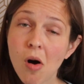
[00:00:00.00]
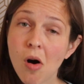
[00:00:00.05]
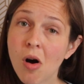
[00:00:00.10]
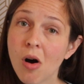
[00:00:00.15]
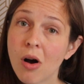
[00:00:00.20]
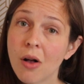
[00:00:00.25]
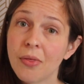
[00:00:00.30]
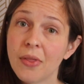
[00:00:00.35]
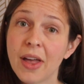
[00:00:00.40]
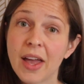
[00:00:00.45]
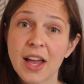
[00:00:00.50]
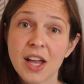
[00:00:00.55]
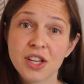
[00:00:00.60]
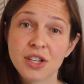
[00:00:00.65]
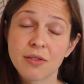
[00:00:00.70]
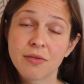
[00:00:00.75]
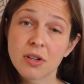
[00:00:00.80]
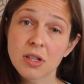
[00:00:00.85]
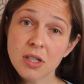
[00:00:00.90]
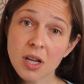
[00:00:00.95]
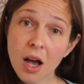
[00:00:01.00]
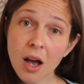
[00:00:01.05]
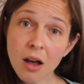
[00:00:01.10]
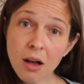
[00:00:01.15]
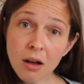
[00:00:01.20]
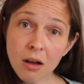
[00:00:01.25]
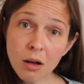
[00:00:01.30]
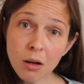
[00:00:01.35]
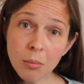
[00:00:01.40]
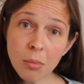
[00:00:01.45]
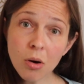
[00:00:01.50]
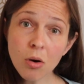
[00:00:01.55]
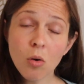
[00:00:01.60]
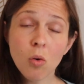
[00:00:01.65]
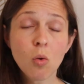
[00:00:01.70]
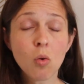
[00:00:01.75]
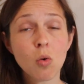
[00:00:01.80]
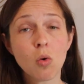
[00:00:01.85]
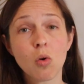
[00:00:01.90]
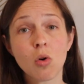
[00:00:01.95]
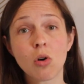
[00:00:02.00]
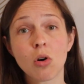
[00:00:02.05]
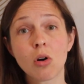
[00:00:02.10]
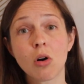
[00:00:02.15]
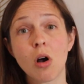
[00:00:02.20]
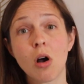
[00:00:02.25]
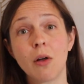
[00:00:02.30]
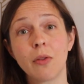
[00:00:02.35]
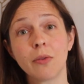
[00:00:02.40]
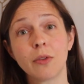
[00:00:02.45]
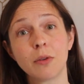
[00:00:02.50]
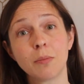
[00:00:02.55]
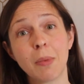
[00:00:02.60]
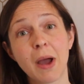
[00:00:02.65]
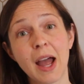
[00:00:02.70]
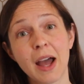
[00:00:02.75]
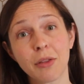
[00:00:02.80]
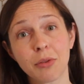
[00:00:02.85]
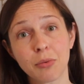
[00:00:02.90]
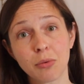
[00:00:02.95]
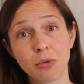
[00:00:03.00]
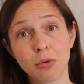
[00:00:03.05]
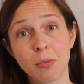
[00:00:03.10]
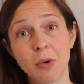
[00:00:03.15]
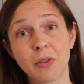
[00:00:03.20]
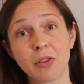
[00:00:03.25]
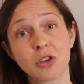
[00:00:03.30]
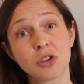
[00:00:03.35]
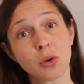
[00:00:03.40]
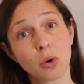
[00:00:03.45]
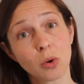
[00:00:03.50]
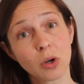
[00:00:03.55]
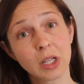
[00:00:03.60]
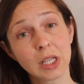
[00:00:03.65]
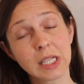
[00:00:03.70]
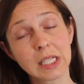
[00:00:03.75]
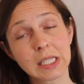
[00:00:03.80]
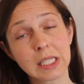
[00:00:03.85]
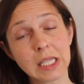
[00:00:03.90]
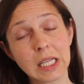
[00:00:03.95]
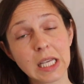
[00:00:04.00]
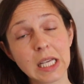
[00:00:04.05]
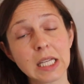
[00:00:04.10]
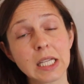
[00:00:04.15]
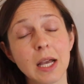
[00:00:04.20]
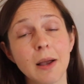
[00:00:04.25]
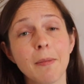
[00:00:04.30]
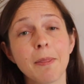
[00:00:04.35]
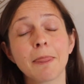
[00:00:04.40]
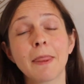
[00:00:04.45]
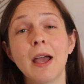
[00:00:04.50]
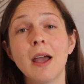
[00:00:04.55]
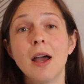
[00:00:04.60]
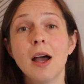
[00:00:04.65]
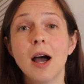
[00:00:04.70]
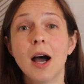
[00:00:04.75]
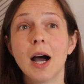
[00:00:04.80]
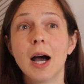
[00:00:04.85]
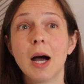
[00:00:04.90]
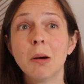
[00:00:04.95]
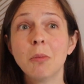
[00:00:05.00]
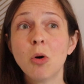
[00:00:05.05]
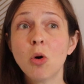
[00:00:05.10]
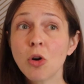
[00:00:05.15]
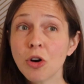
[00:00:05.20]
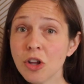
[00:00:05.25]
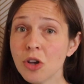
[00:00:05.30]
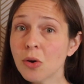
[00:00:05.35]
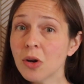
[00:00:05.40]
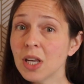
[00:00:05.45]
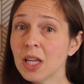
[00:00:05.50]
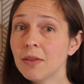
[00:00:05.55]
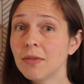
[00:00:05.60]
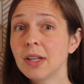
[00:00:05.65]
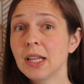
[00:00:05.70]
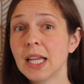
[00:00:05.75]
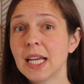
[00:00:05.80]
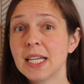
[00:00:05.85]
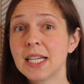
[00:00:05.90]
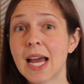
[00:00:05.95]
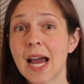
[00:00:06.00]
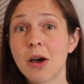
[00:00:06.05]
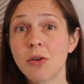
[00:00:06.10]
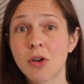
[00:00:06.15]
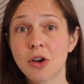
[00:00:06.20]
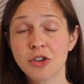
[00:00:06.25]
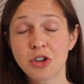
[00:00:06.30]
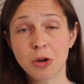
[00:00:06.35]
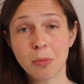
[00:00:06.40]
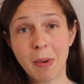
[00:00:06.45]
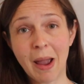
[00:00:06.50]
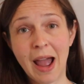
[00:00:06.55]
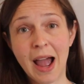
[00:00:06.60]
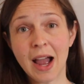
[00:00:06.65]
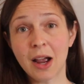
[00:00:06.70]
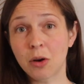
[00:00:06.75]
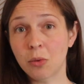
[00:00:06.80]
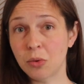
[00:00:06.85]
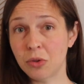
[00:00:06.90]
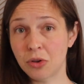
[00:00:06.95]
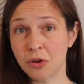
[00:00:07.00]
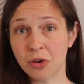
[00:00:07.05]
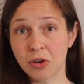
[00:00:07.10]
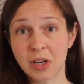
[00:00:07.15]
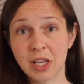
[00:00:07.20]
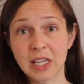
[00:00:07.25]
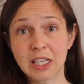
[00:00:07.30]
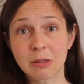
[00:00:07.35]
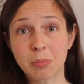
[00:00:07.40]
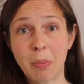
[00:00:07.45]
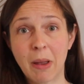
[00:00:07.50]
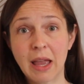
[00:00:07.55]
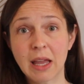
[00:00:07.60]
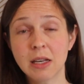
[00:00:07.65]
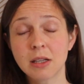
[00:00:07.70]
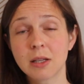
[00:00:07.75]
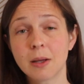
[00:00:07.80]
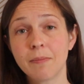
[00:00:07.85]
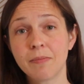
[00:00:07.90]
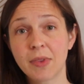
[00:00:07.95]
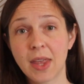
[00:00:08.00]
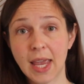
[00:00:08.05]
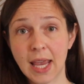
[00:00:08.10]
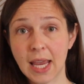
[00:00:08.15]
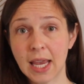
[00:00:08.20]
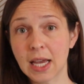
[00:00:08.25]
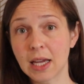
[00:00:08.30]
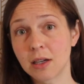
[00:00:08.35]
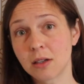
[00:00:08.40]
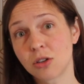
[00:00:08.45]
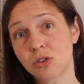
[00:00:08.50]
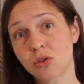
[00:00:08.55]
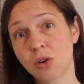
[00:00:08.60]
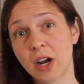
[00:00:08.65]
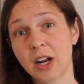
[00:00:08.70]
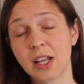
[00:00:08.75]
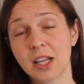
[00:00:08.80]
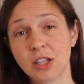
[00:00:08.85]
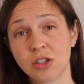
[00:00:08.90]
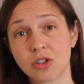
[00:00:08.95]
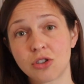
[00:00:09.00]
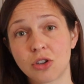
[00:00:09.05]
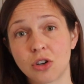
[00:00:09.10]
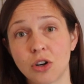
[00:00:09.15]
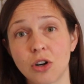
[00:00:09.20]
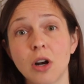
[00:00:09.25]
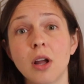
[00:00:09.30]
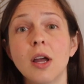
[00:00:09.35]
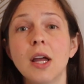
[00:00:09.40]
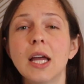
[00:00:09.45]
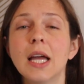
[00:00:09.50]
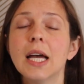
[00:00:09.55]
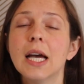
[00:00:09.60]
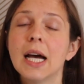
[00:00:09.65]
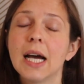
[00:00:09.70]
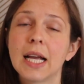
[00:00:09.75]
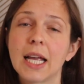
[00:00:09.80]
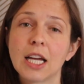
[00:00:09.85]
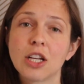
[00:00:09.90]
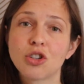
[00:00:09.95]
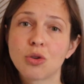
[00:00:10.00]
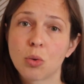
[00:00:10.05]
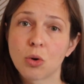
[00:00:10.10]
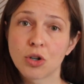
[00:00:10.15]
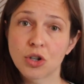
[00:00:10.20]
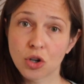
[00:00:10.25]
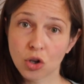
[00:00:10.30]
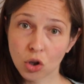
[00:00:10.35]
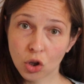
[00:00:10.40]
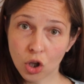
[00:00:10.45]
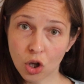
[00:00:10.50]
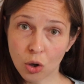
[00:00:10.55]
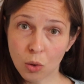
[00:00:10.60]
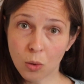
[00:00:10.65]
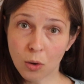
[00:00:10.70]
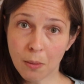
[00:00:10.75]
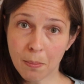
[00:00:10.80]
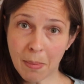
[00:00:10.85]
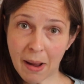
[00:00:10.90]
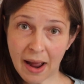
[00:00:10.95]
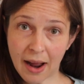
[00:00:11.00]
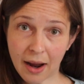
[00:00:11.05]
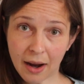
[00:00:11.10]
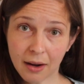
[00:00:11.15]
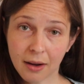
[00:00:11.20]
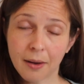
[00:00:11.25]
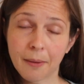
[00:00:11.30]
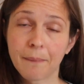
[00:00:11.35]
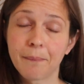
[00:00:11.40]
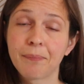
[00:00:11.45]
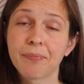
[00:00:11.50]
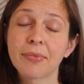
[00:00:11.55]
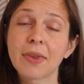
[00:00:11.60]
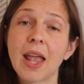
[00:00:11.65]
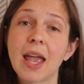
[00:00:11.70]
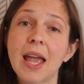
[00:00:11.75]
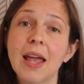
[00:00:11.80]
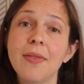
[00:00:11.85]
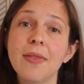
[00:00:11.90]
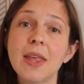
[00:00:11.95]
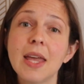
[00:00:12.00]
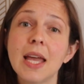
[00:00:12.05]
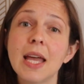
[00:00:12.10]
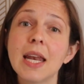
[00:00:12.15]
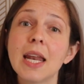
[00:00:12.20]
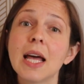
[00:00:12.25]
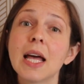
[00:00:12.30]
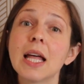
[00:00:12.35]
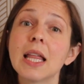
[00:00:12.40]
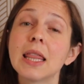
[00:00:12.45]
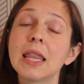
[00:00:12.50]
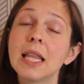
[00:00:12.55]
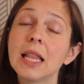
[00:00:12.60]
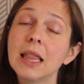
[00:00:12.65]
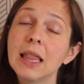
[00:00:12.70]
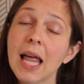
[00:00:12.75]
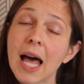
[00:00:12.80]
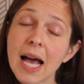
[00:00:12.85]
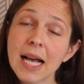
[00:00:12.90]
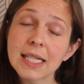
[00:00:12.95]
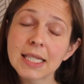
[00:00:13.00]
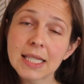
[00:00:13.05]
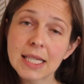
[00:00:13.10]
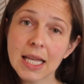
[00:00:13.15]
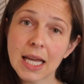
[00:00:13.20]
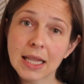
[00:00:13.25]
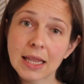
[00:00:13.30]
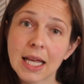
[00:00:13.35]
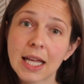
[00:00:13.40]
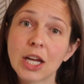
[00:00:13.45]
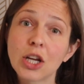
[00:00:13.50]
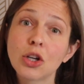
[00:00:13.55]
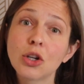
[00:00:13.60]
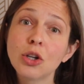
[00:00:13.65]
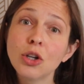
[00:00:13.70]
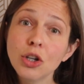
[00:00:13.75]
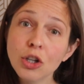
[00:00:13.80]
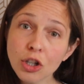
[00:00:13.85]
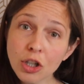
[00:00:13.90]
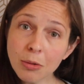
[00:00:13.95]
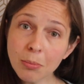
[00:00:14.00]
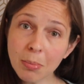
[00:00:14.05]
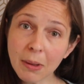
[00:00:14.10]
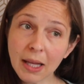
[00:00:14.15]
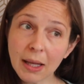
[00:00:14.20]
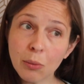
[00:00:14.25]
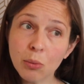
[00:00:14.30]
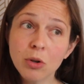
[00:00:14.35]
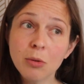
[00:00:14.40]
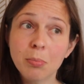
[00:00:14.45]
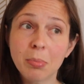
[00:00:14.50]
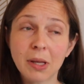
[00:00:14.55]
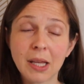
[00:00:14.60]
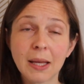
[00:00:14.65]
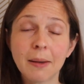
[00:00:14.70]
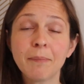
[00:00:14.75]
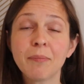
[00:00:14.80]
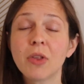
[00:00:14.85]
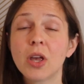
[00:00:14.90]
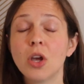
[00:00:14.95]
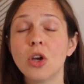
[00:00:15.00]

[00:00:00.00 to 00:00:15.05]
on the edge of a tub or on the bathroom, on the toilet seat, um, or you can even lay down on your back with your knees bent and try to insert again toward your lower back. And then the last thing that it could be would be